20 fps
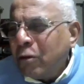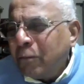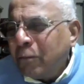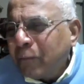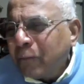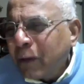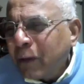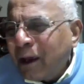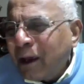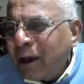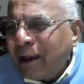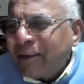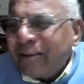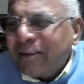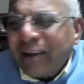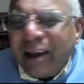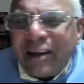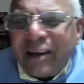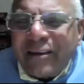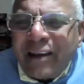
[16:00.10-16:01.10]
know,
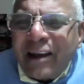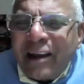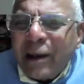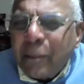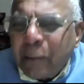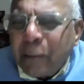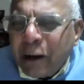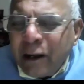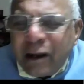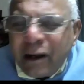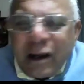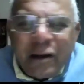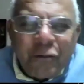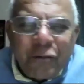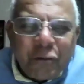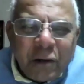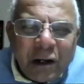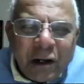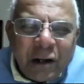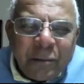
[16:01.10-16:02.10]
it's a
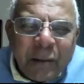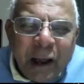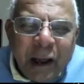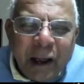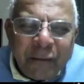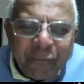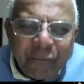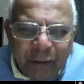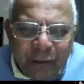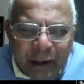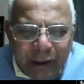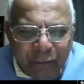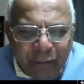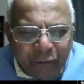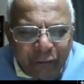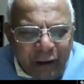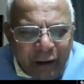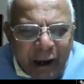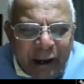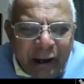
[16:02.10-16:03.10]
dependent world, ma'am. We
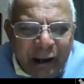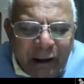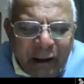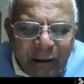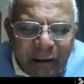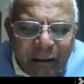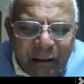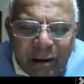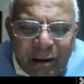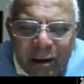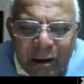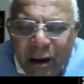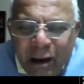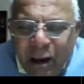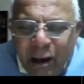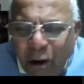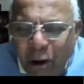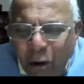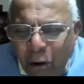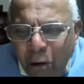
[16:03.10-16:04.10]
have signed
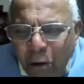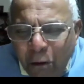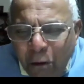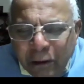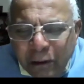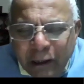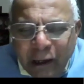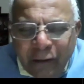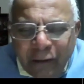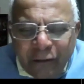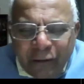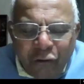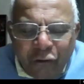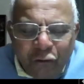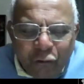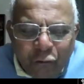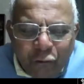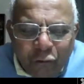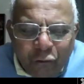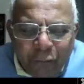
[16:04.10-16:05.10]
all these
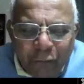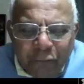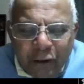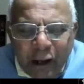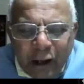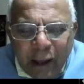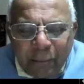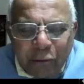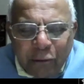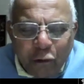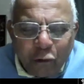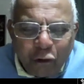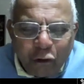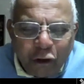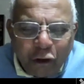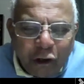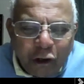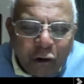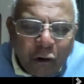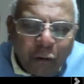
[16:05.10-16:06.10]
issues of the
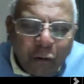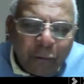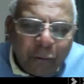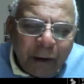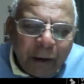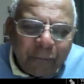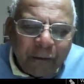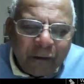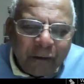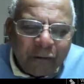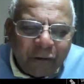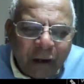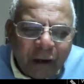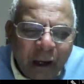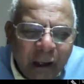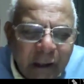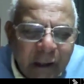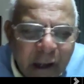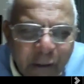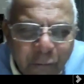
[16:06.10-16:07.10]
WTO where we
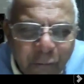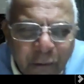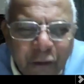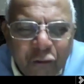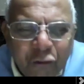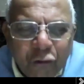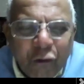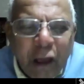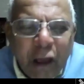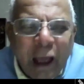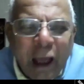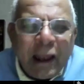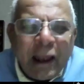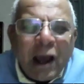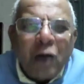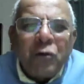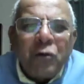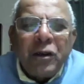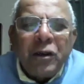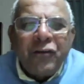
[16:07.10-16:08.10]
say that we should
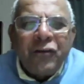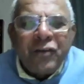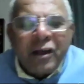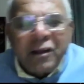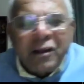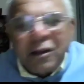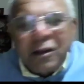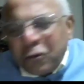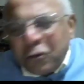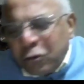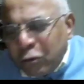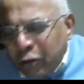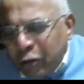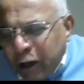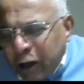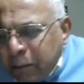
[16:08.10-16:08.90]
allow each other to